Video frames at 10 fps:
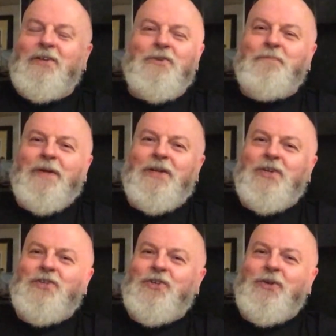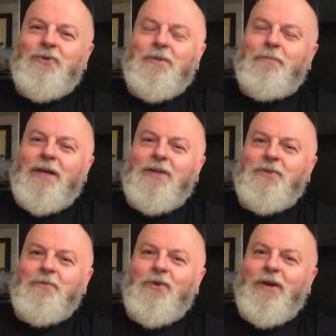gives me an excuse to play
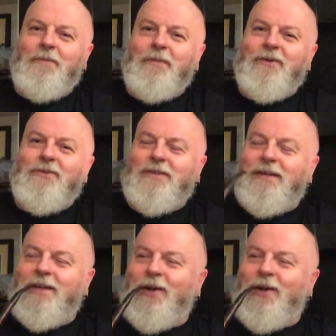some great music.